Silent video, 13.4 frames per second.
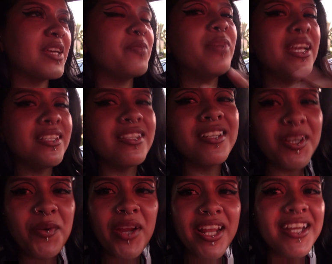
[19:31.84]
Basically,
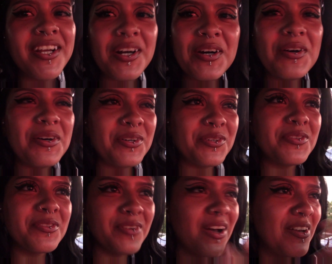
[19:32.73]
we're gonna
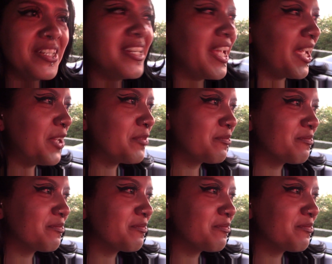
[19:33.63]
go on a date